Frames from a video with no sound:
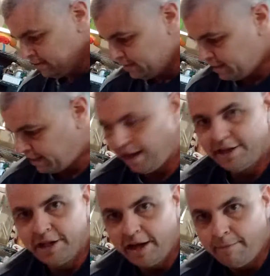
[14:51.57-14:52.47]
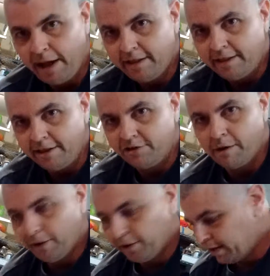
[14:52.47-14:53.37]
to catch any paint that
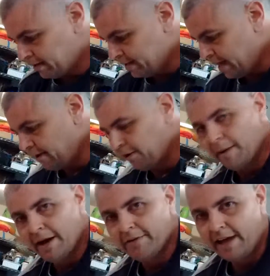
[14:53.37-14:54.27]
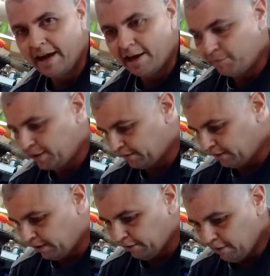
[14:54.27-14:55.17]
dribbled down around the edge, because
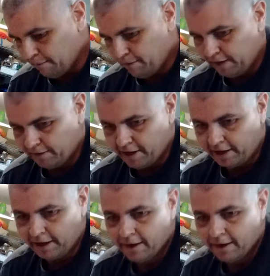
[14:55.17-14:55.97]
that'll end up being like